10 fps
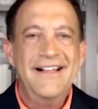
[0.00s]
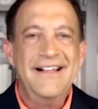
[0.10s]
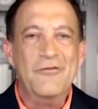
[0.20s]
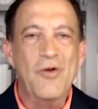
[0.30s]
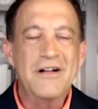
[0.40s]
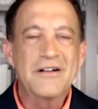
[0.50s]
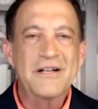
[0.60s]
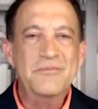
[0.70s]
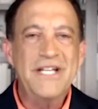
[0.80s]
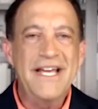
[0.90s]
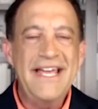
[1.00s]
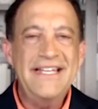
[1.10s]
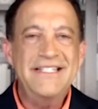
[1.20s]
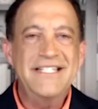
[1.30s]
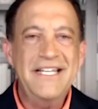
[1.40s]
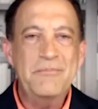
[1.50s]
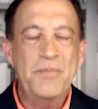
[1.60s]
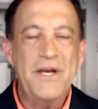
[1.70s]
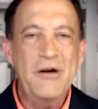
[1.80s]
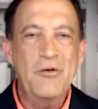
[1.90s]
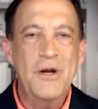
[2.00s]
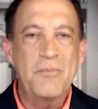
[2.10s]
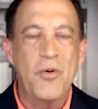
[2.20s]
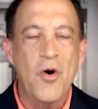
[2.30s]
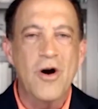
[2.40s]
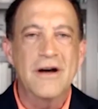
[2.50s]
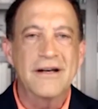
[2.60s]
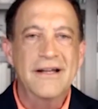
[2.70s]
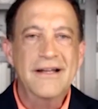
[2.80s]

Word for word: Welcome to ATP Report.